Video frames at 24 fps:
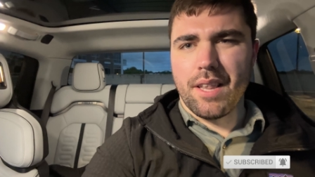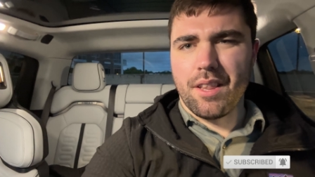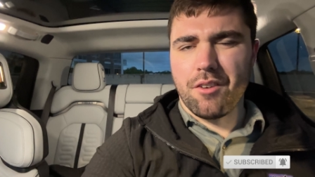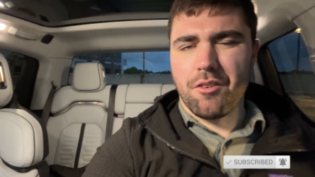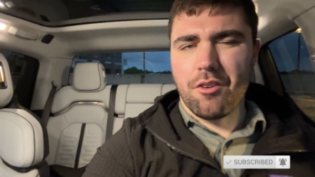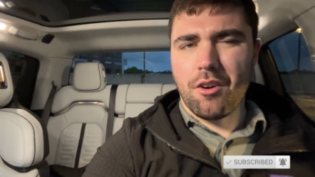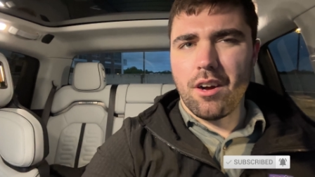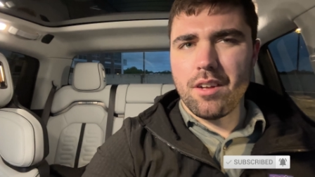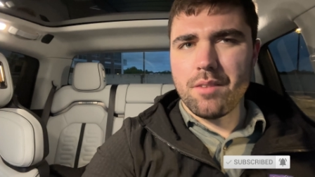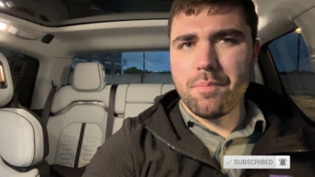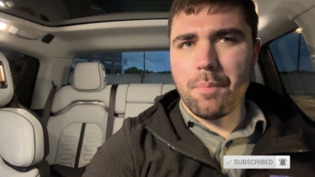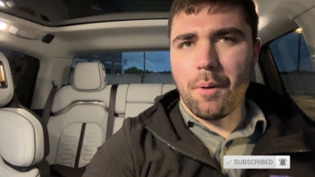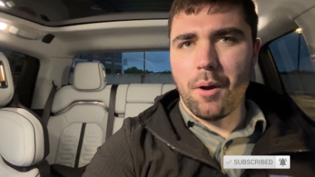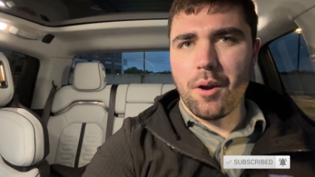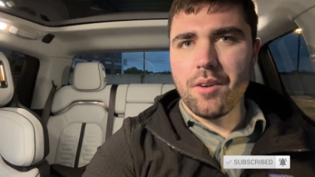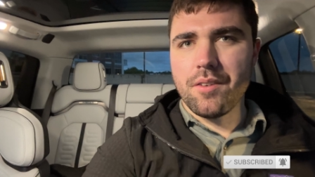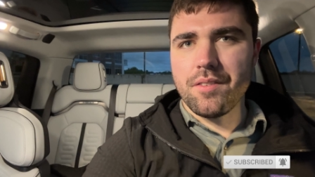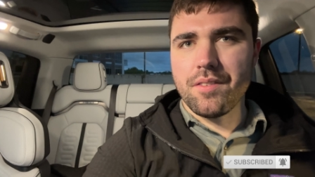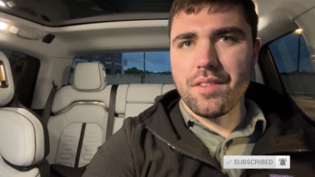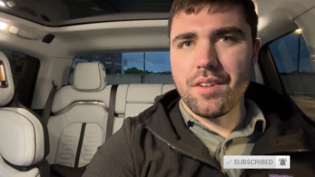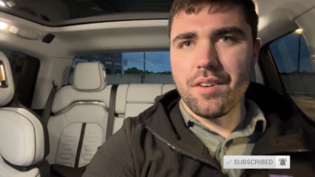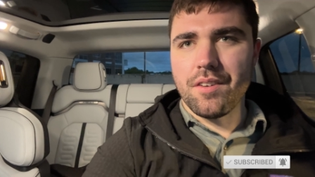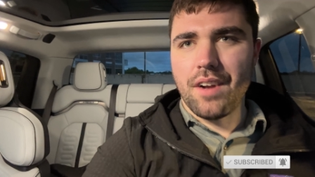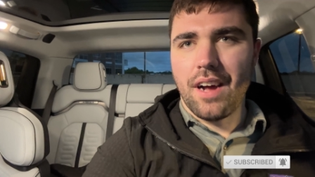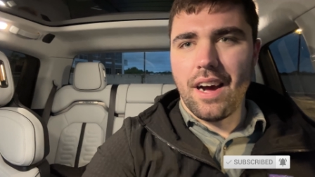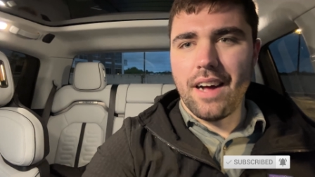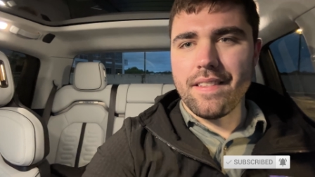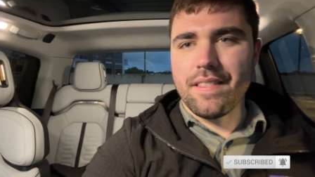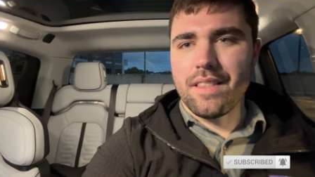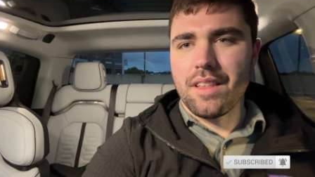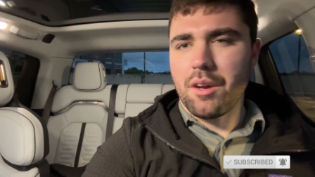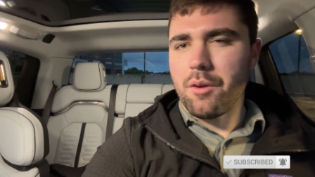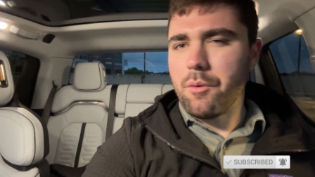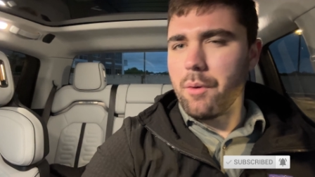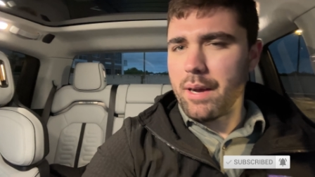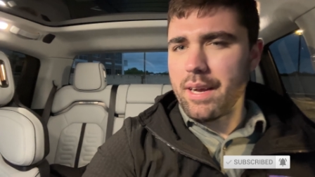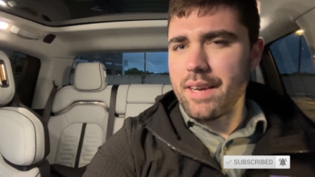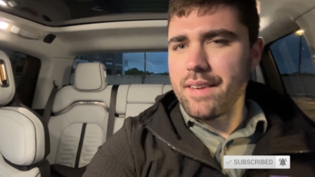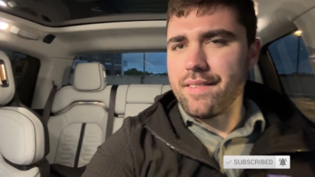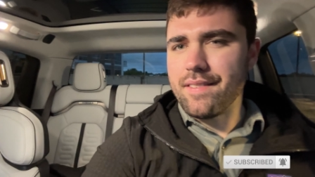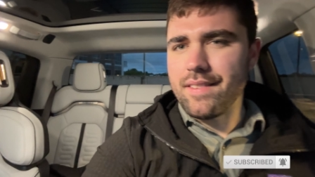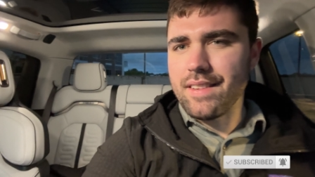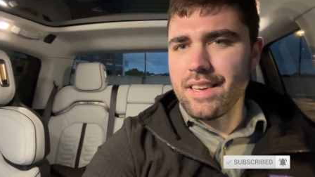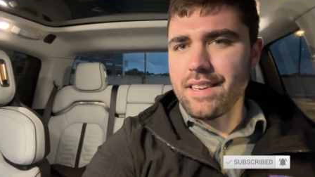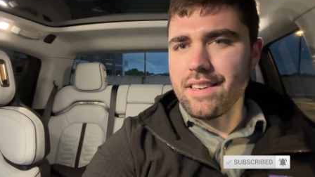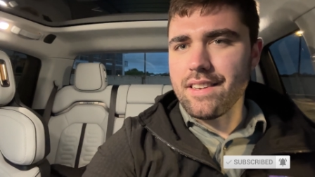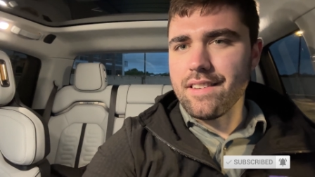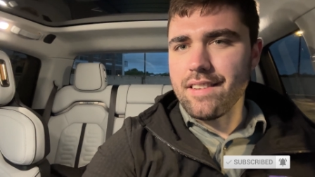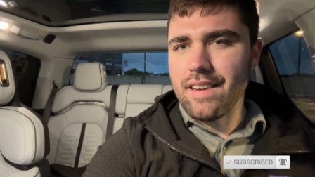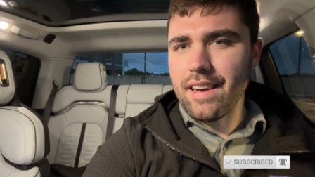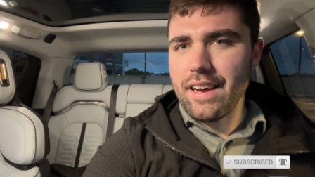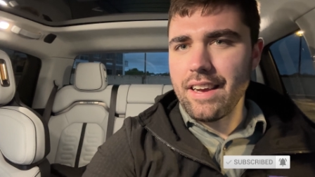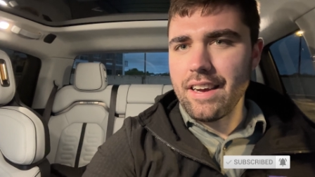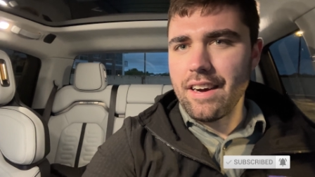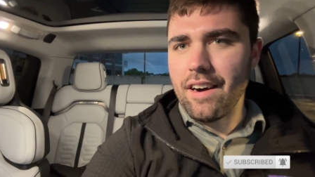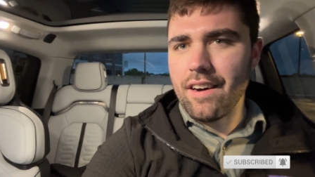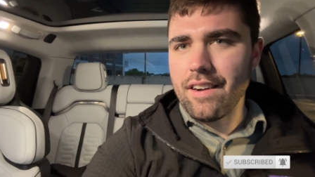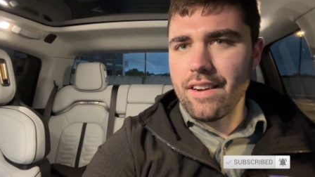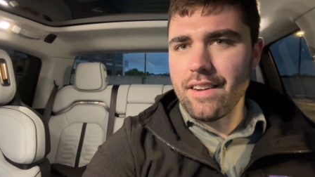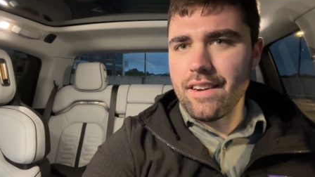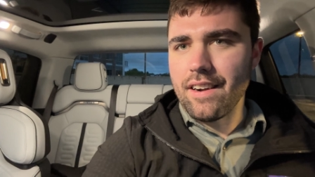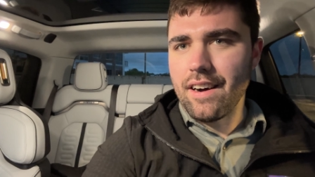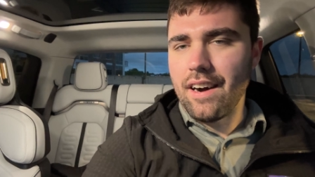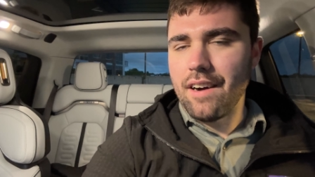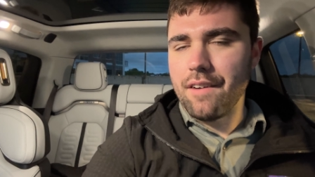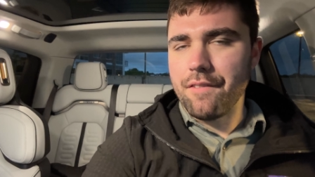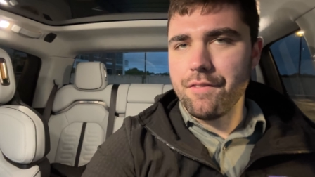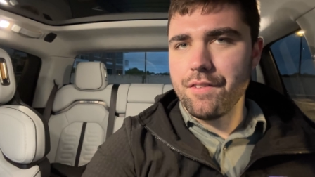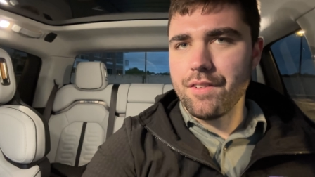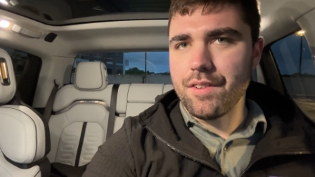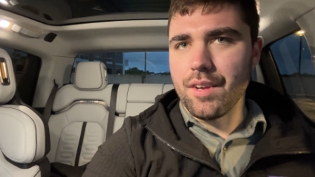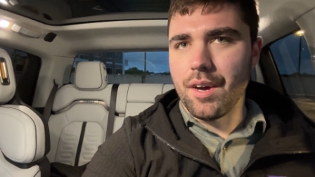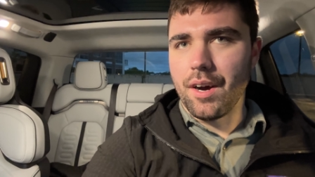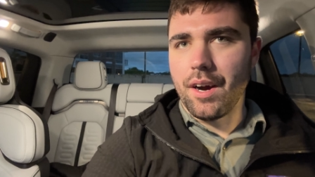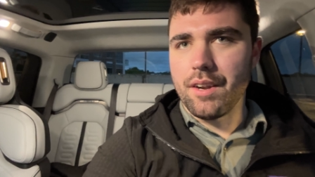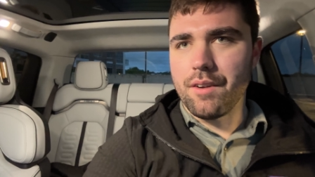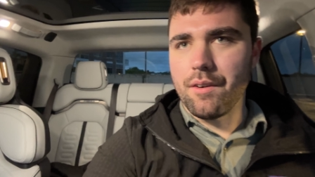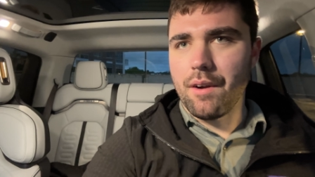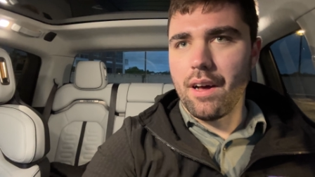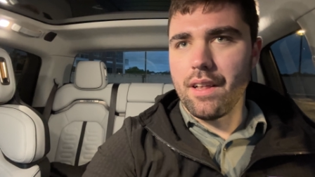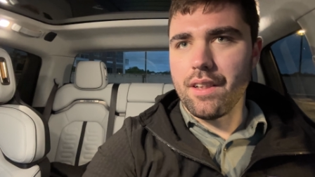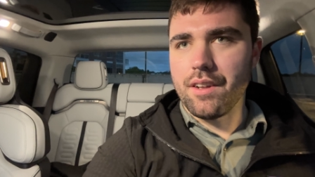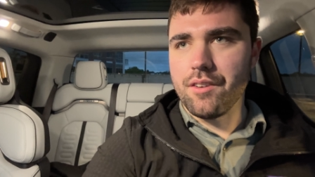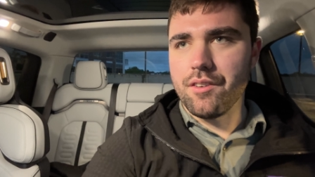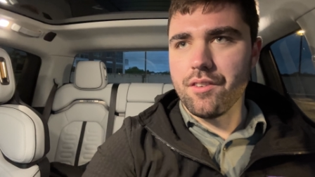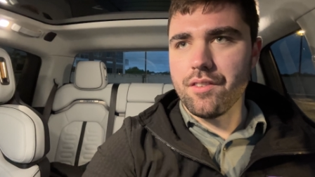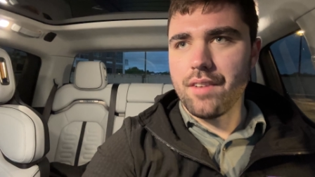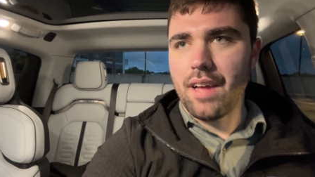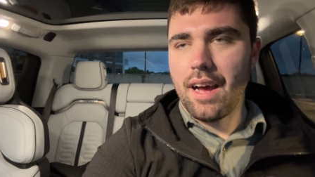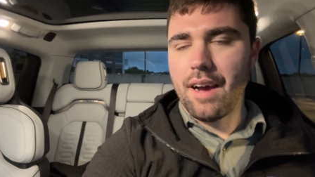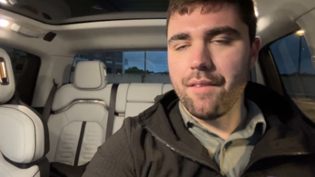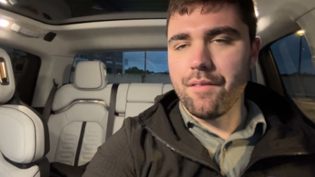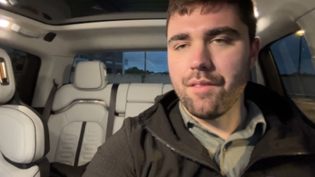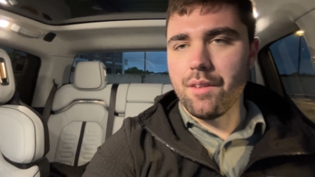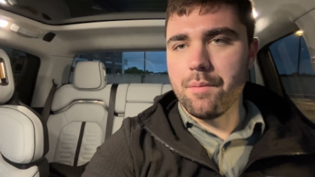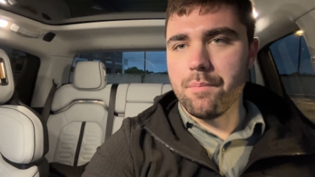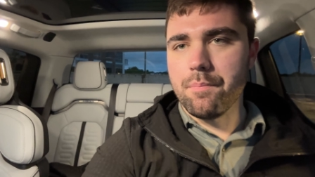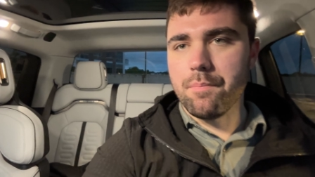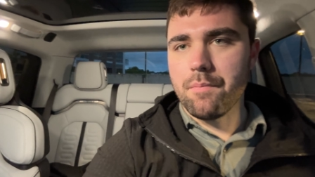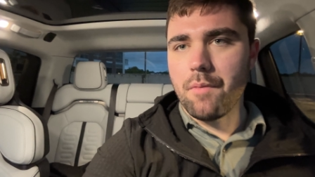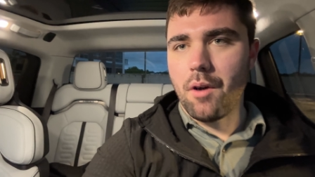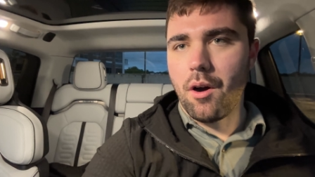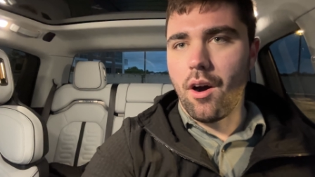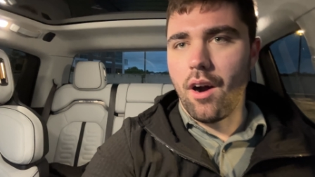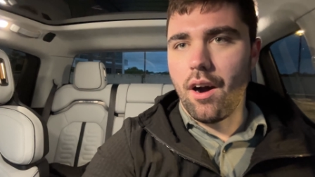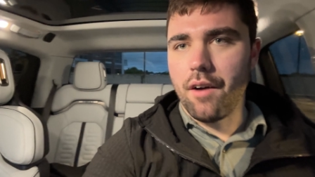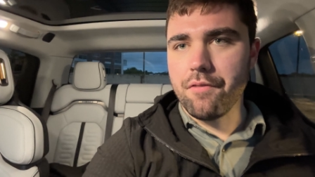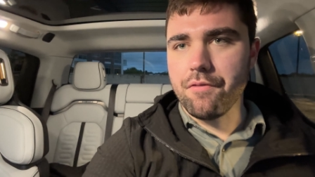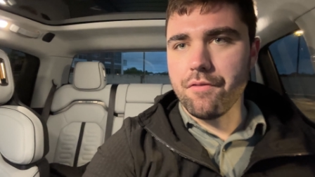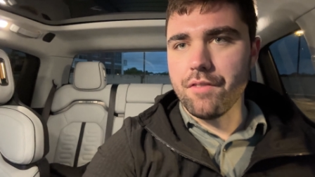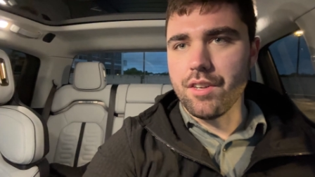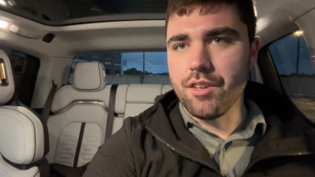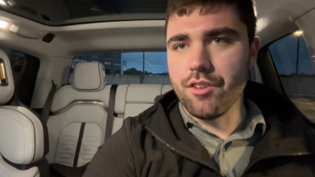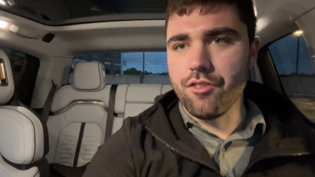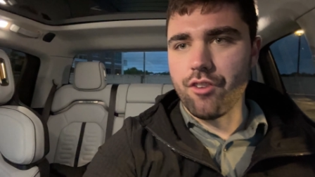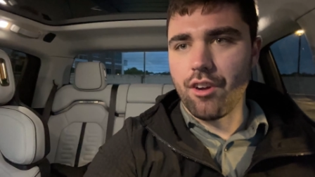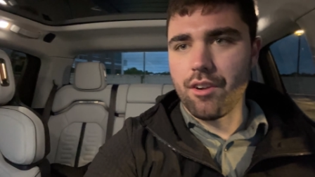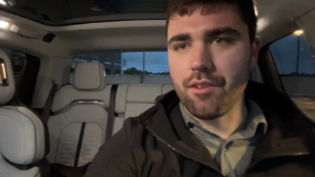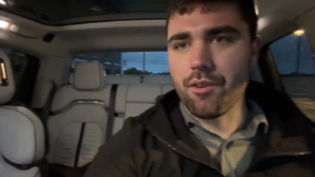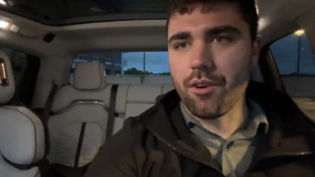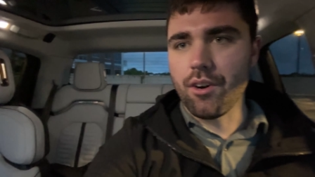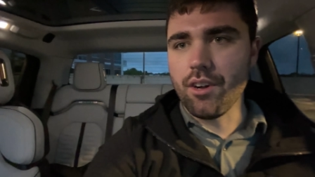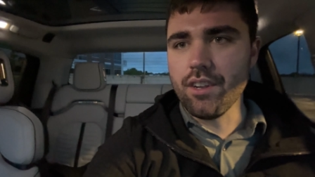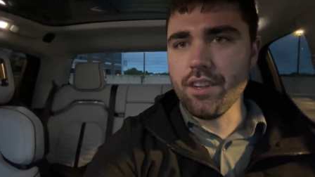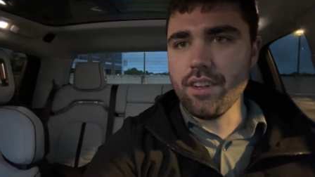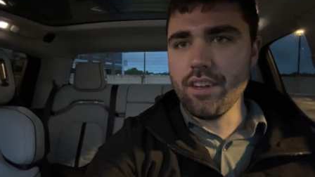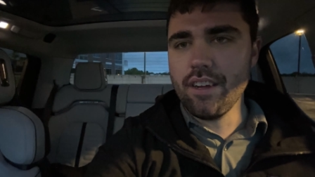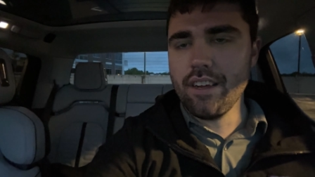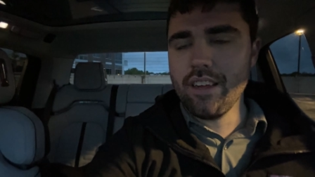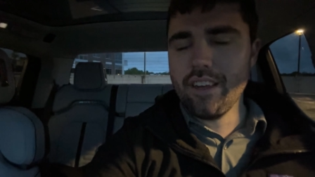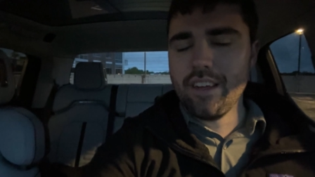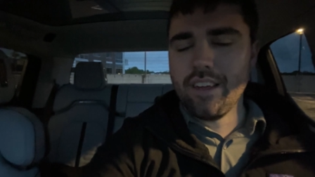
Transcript: the crossbars, they're not the quickest thing to take on and off, so I'd rather just have them off in general.